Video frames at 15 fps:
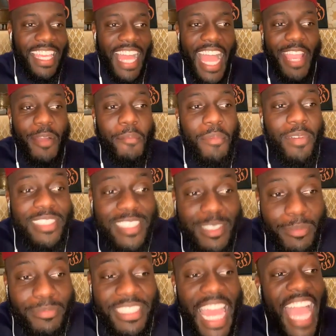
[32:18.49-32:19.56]
I hear
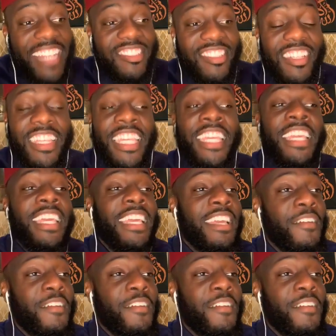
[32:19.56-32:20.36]
Muslims actually